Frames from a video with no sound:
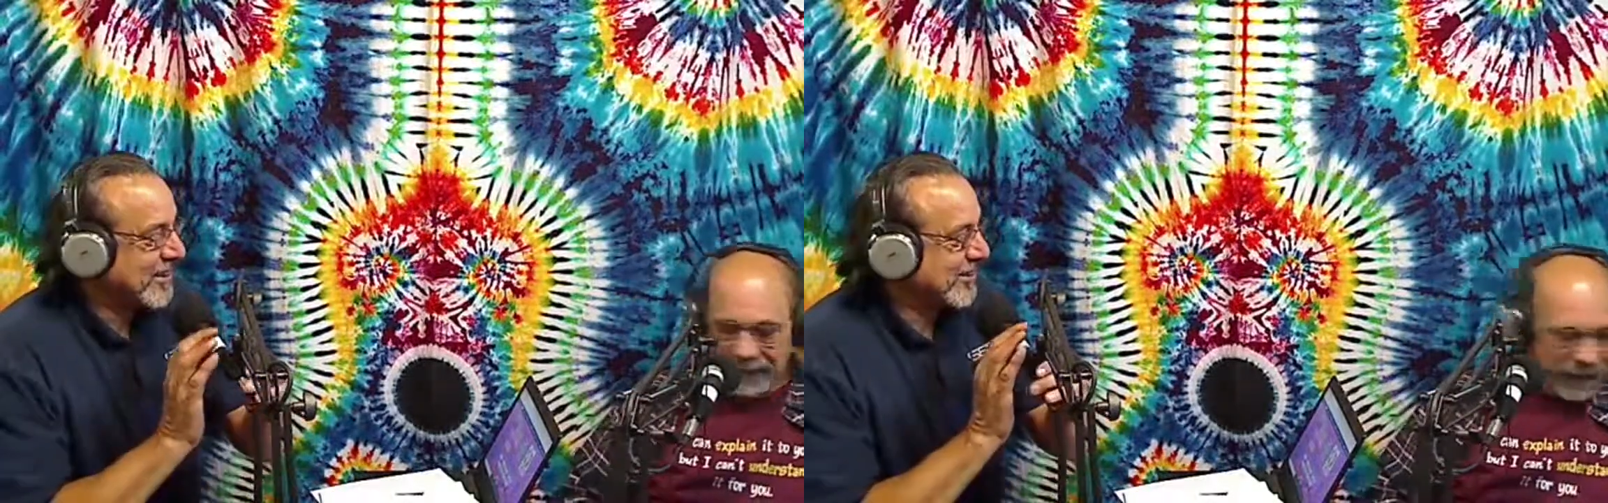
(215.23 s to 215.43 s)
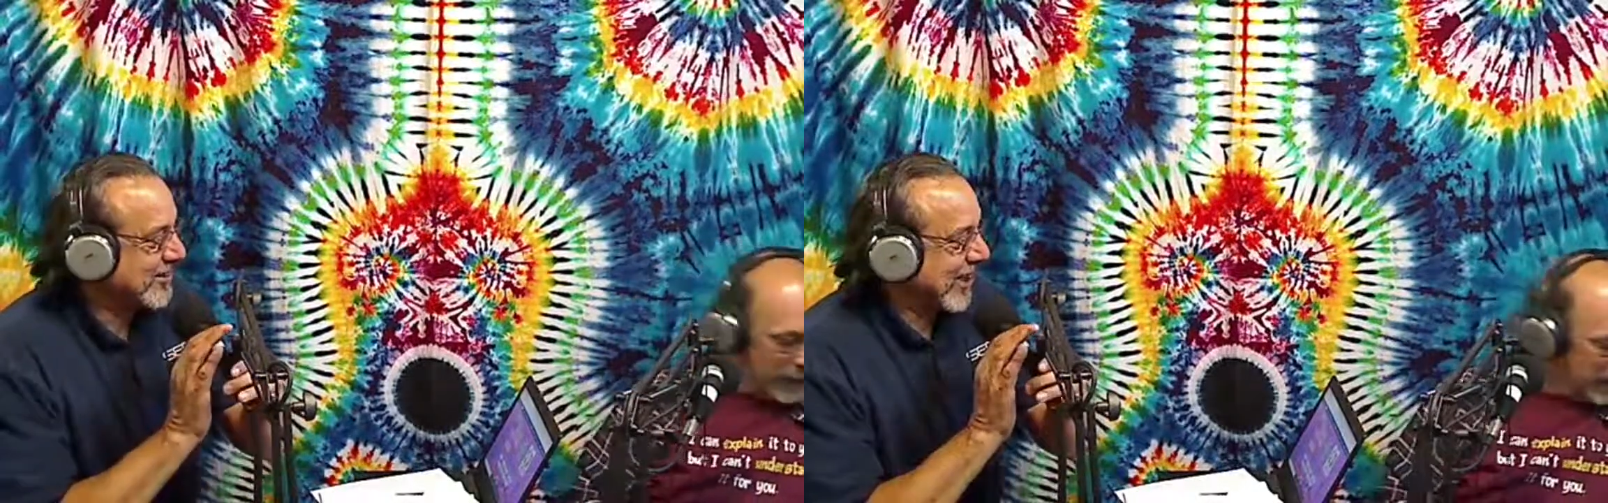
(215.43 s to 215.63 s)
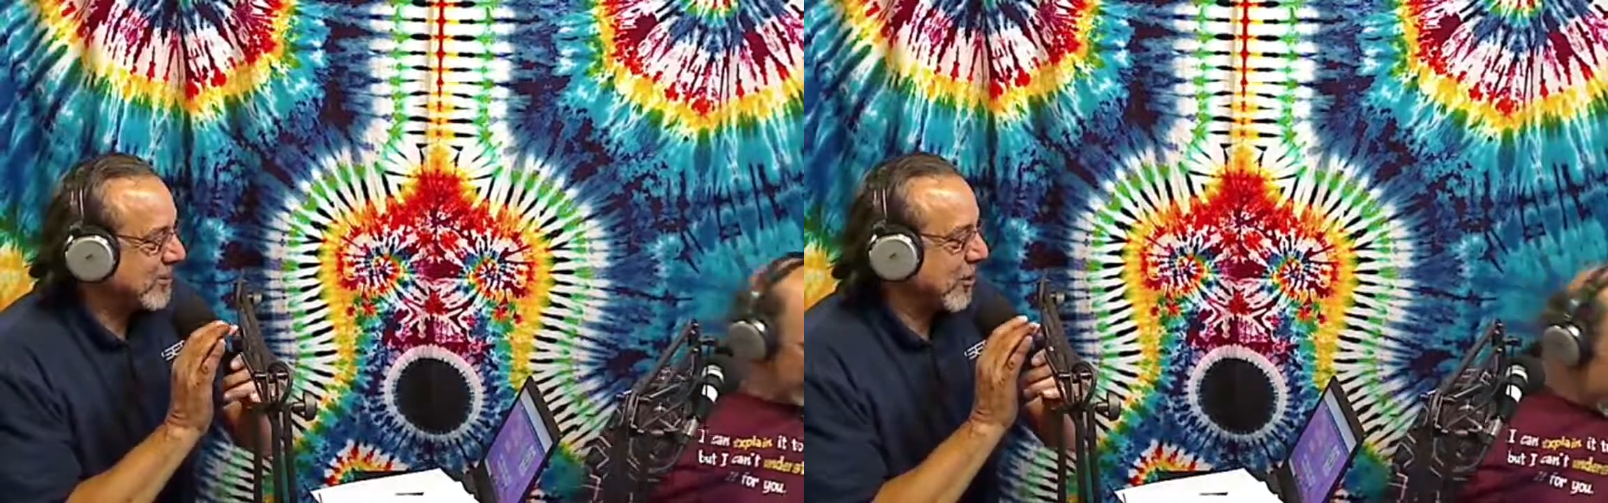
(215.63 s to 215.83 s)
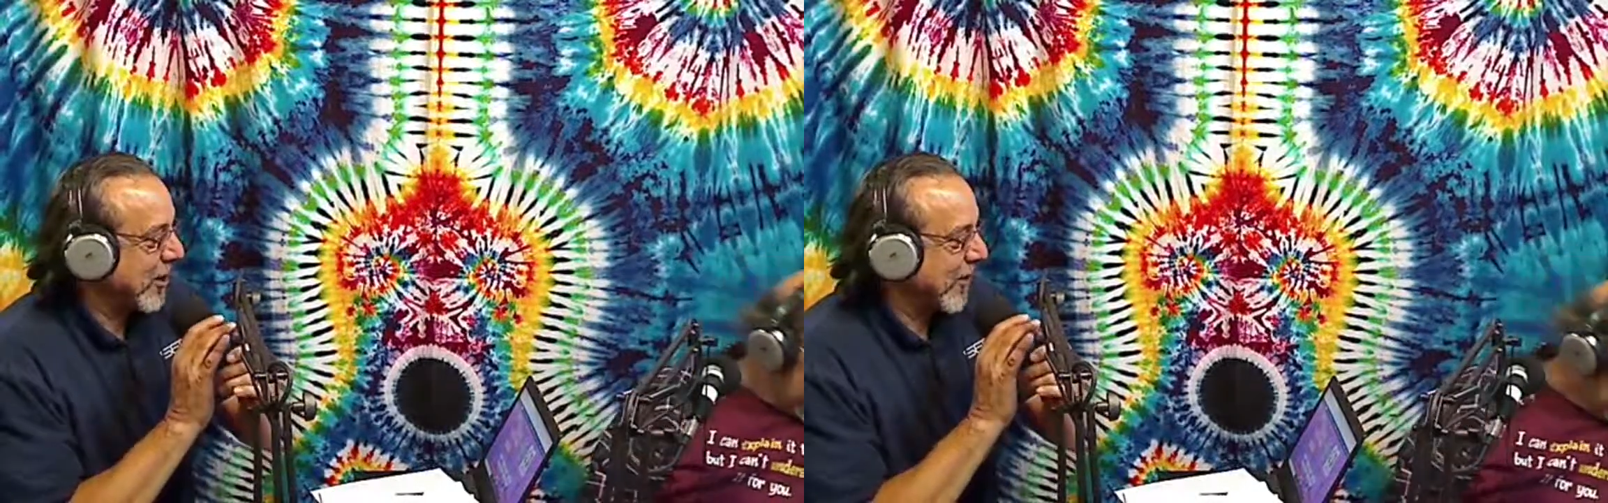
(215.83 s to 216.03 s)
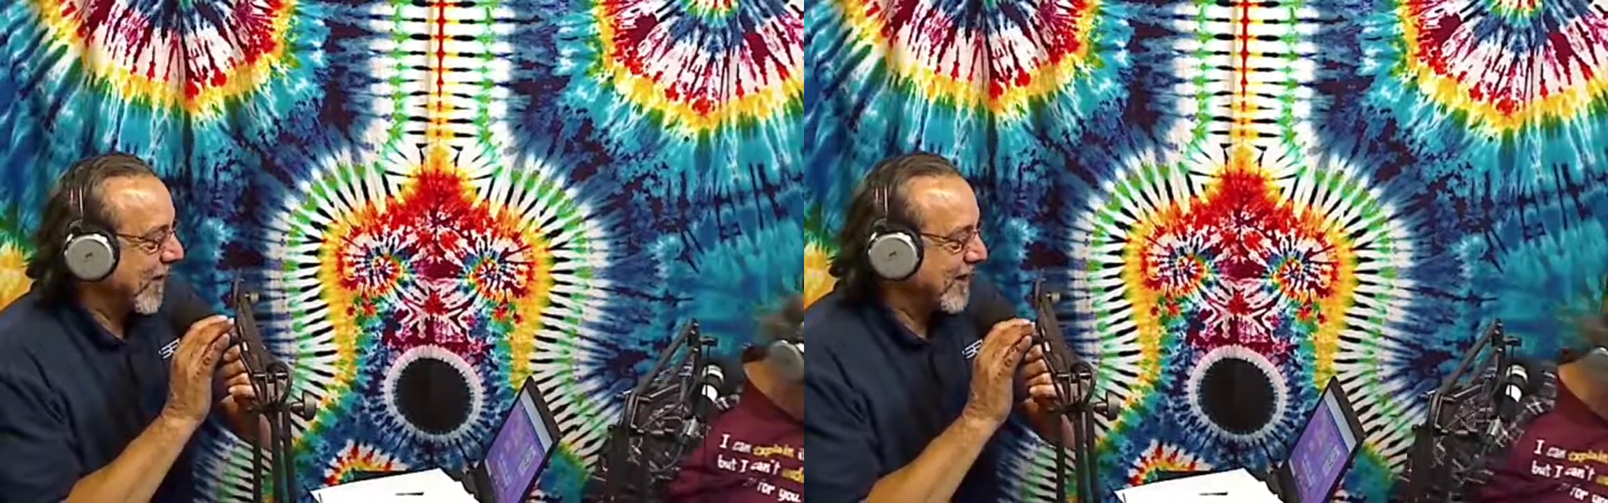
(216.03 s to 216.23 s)
try to
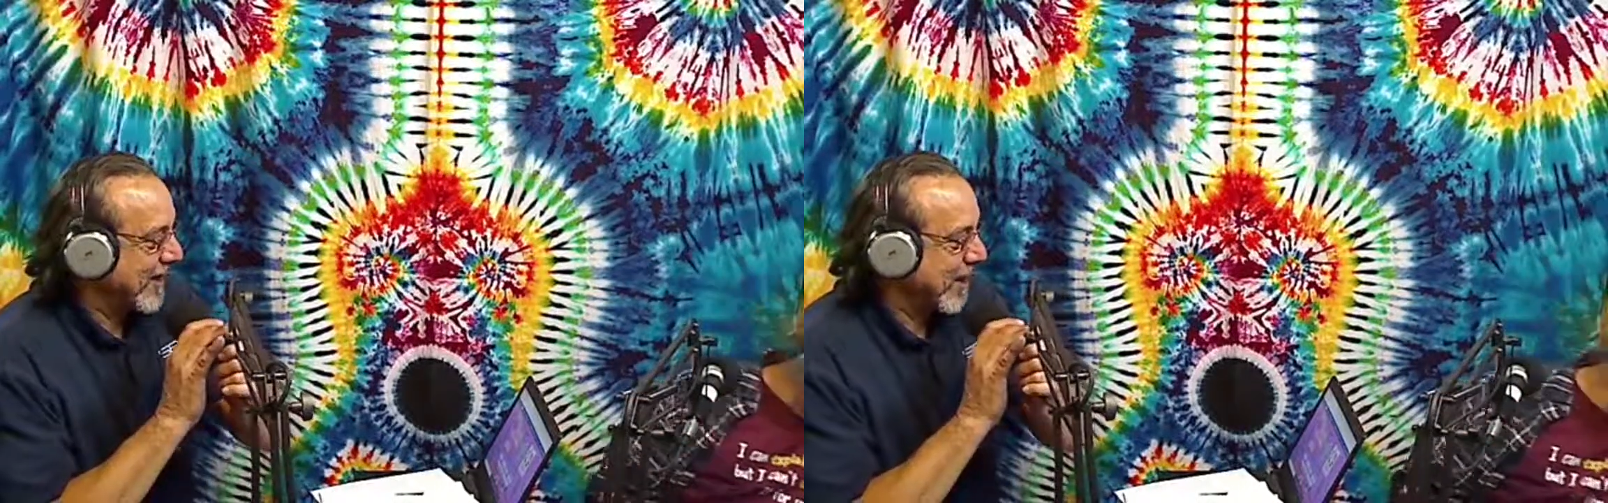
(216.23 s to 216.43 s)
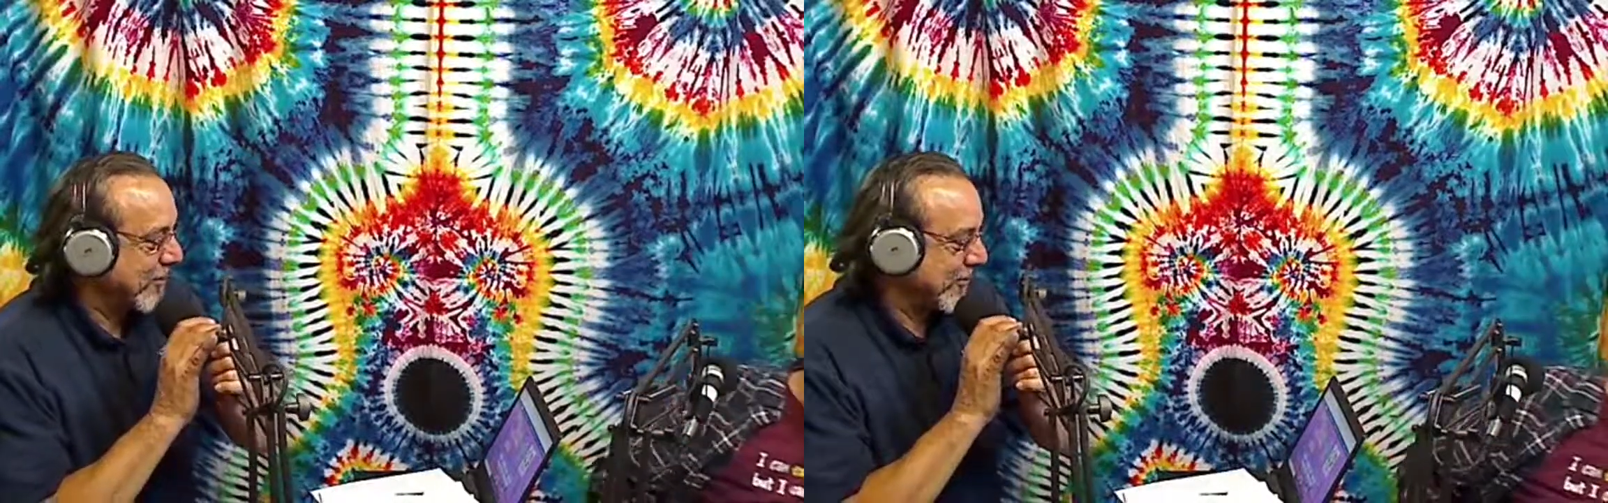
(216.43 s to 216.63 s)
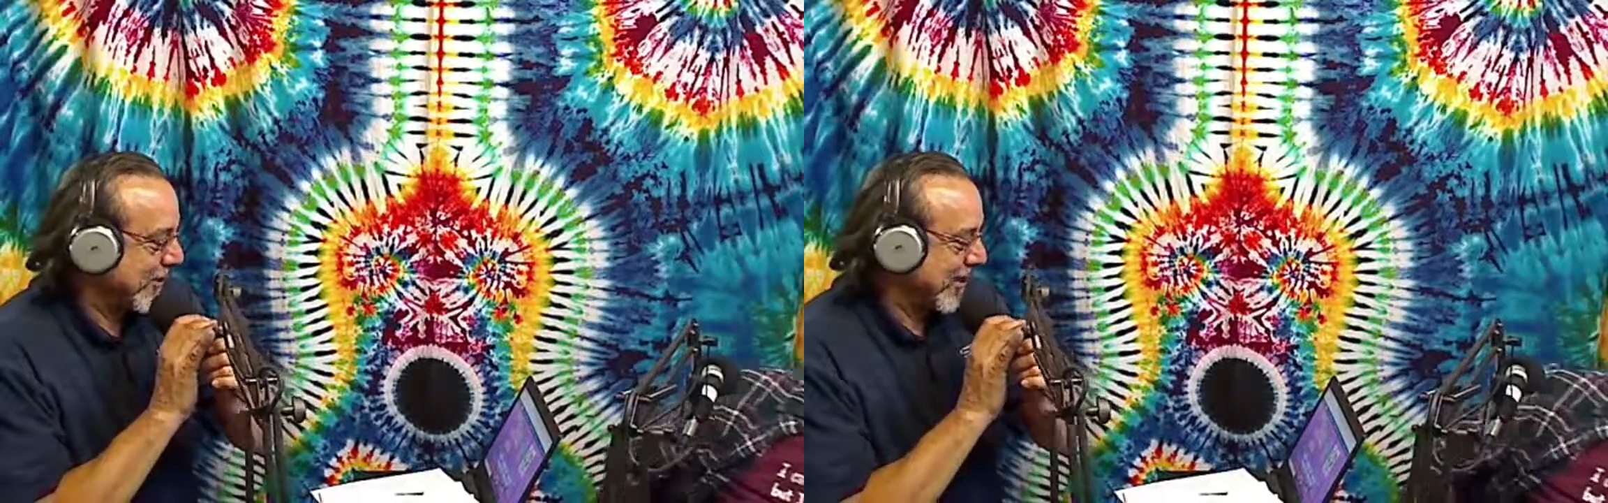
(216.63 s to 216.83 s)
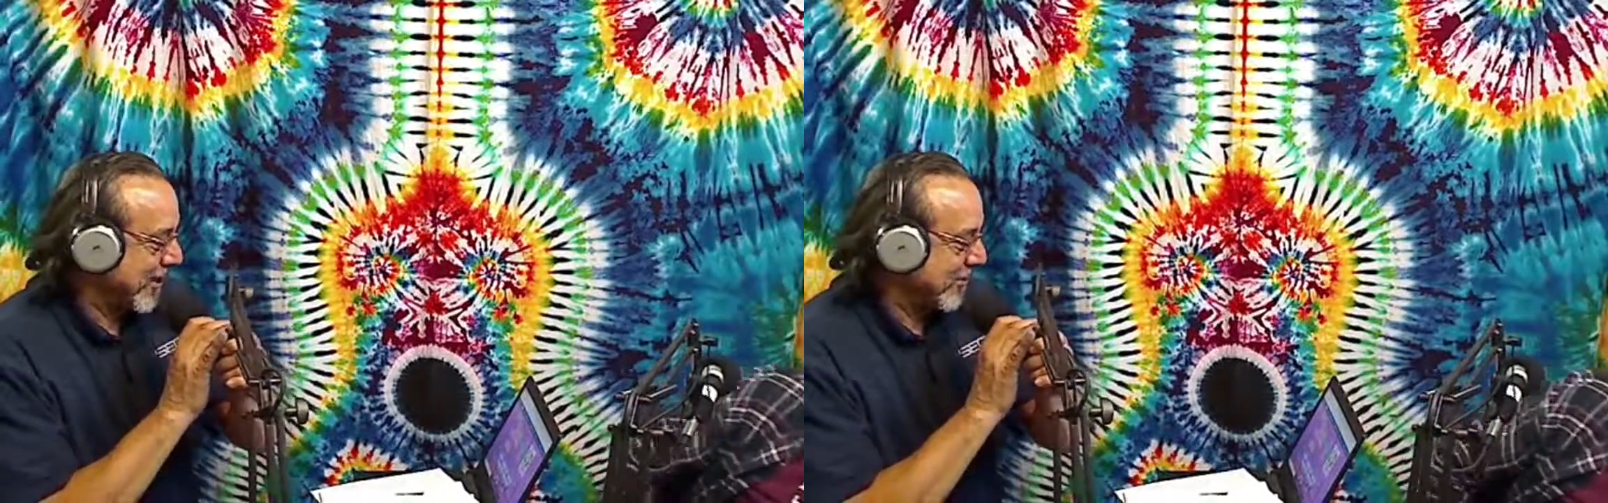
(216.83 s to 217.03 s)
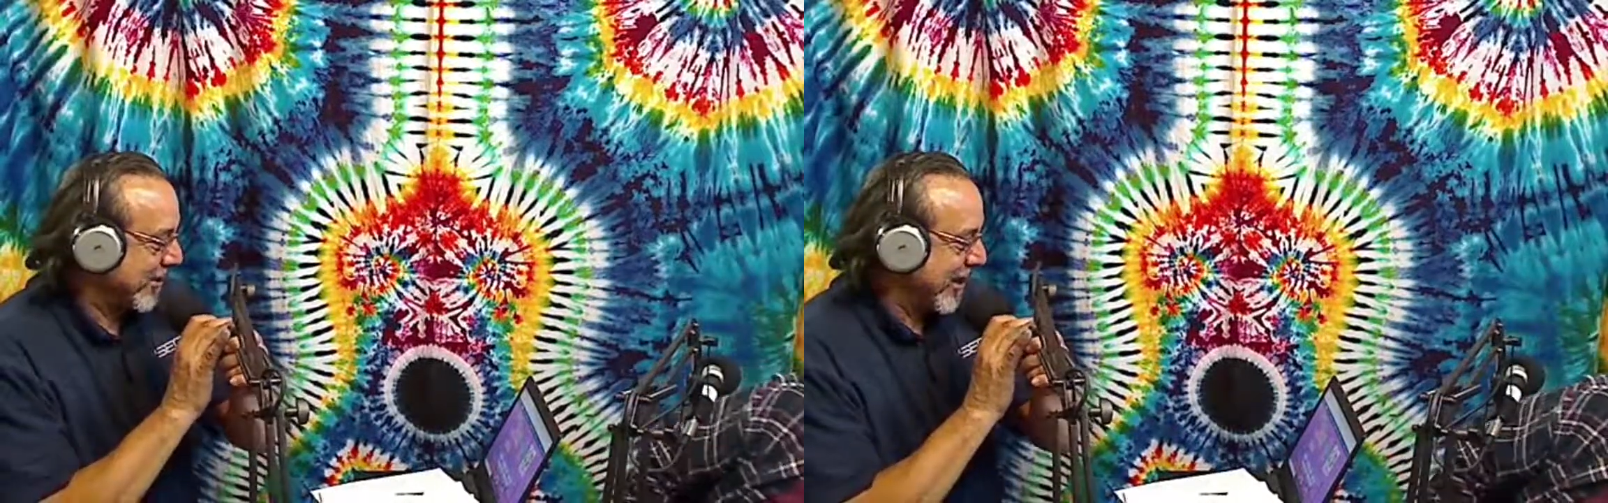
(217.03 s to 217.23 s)
swallow that down before I
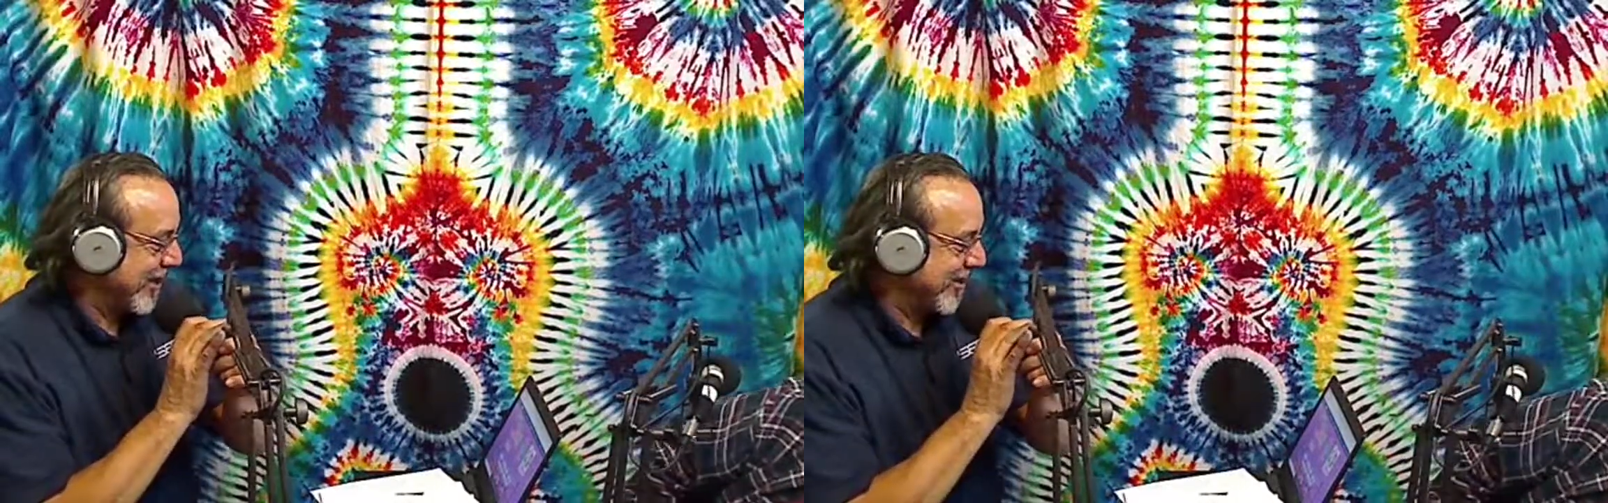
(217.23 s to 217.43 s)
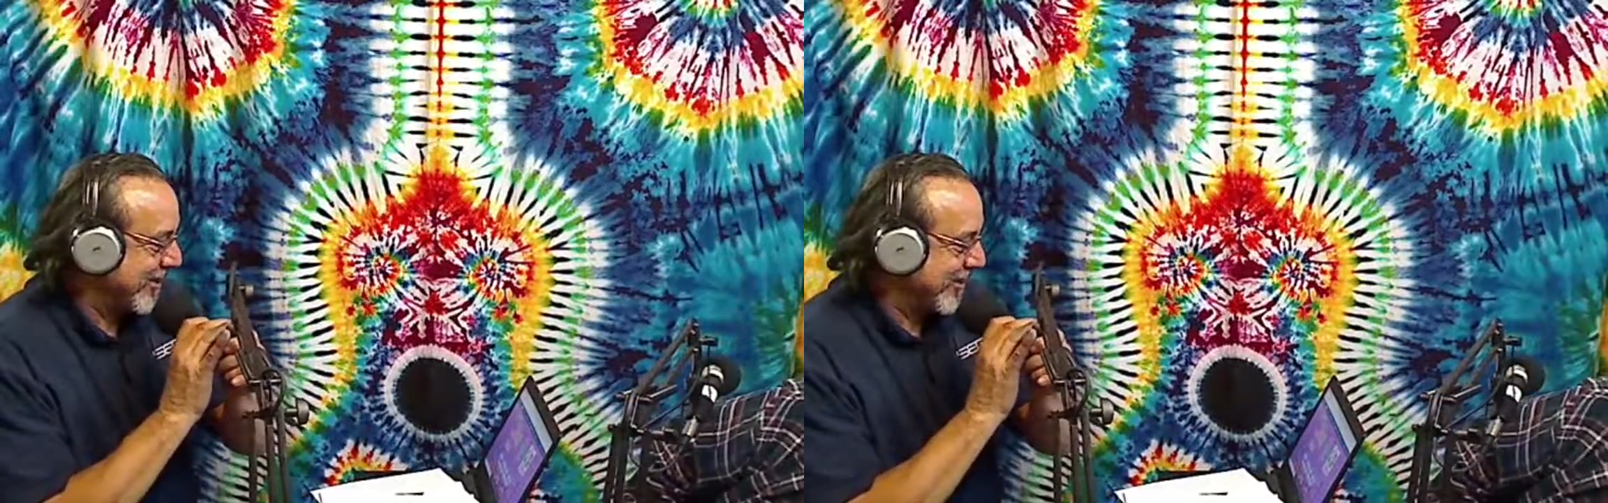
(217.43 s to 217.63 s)
come on out here.